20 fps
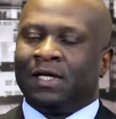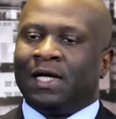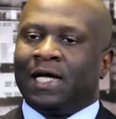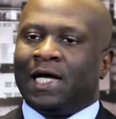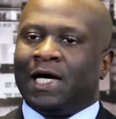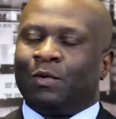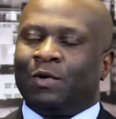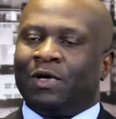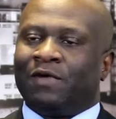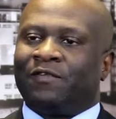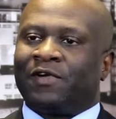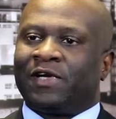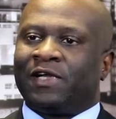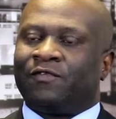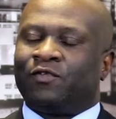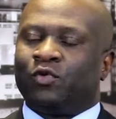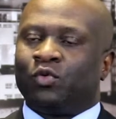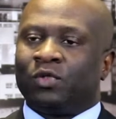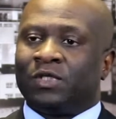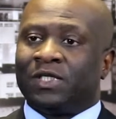However,
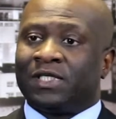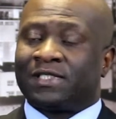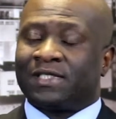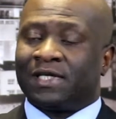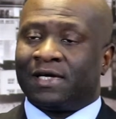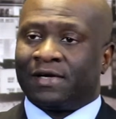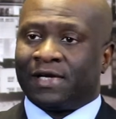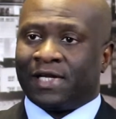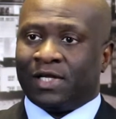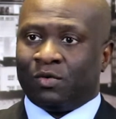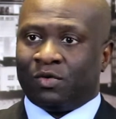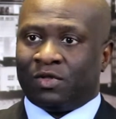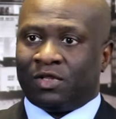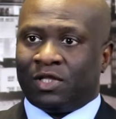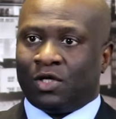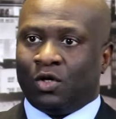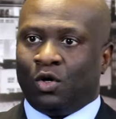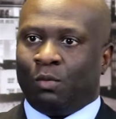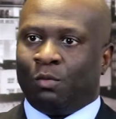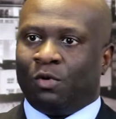if you disagree with
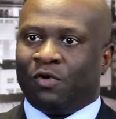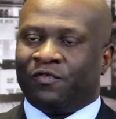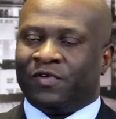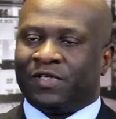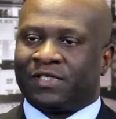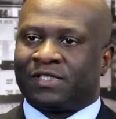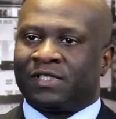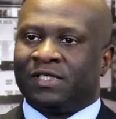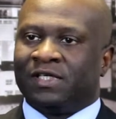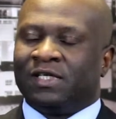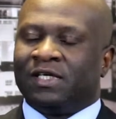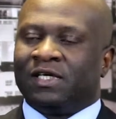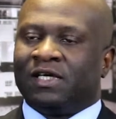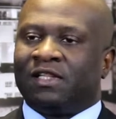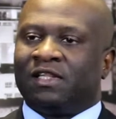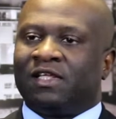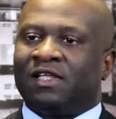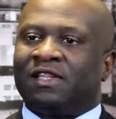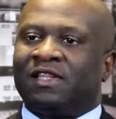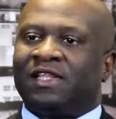the Home Office,
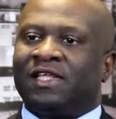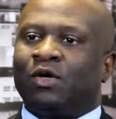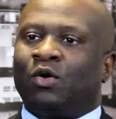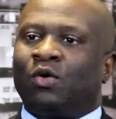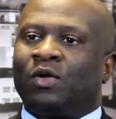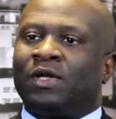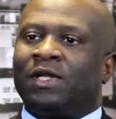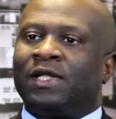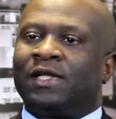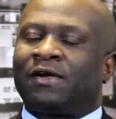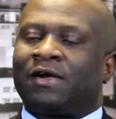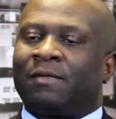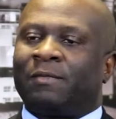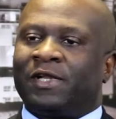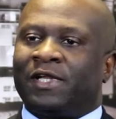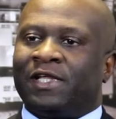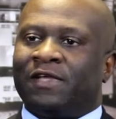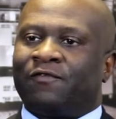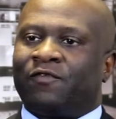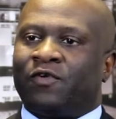then the only
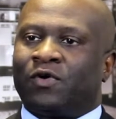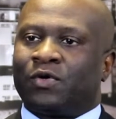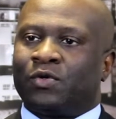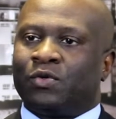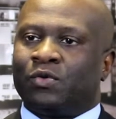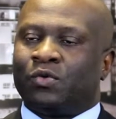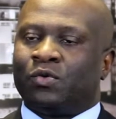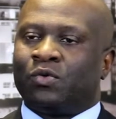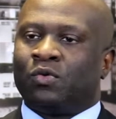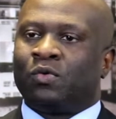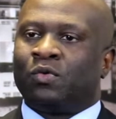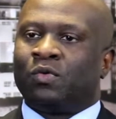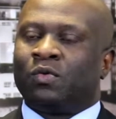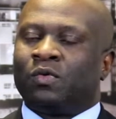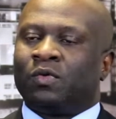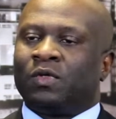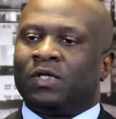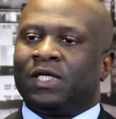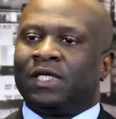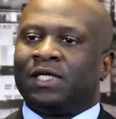remedy for you
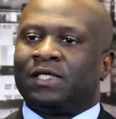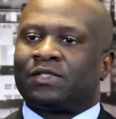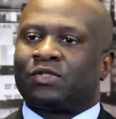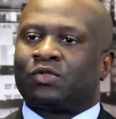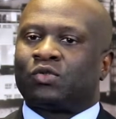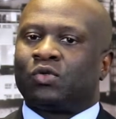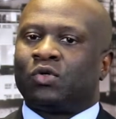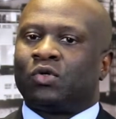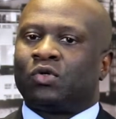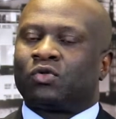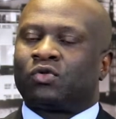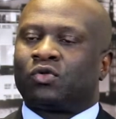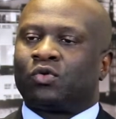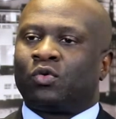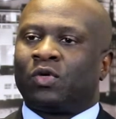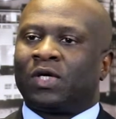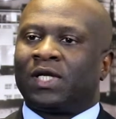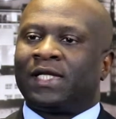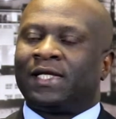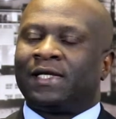is to go
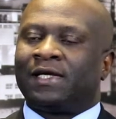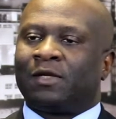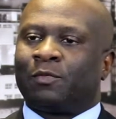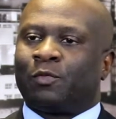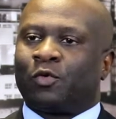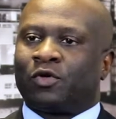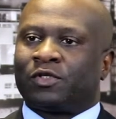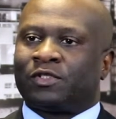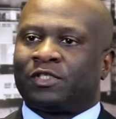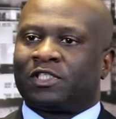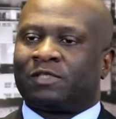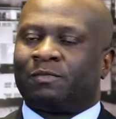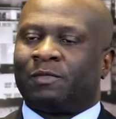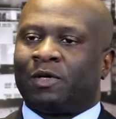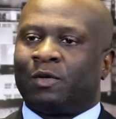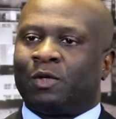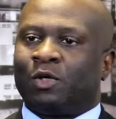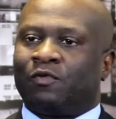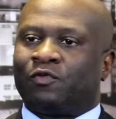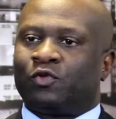through a legal process by
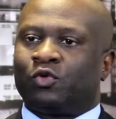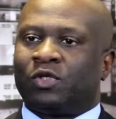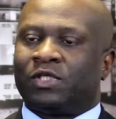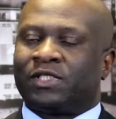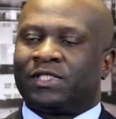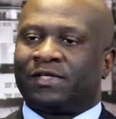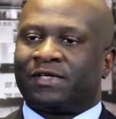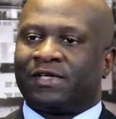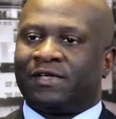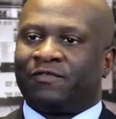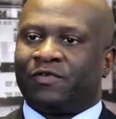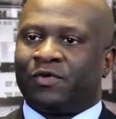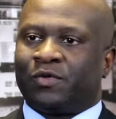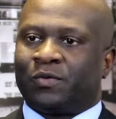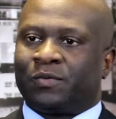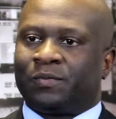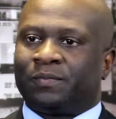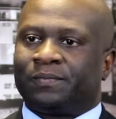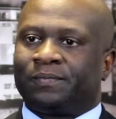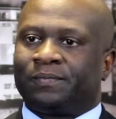way of judicial review.